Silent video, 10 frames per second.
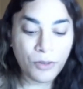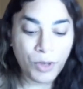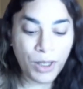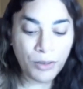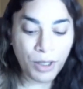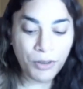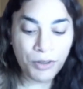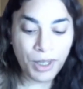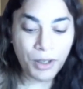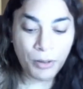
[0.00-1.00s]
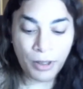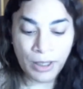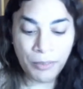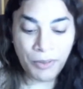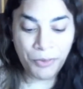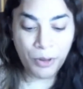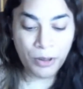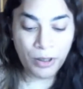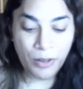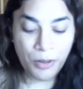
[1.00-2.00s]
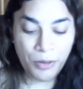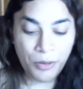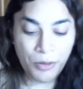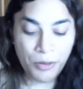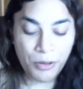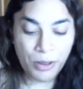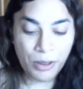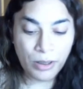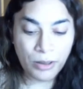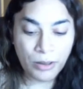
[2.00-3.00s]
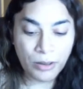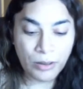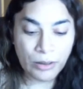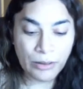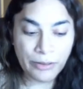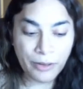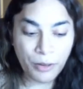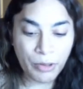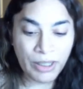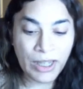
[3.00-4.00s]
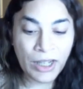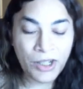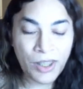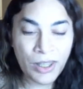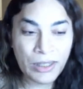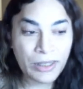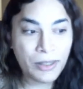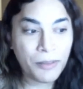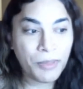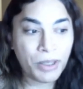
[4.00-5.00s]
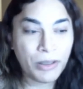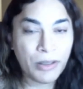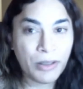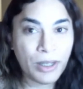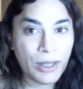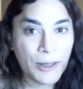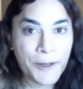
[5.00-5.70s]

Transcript: try to think about it before you engage in this, because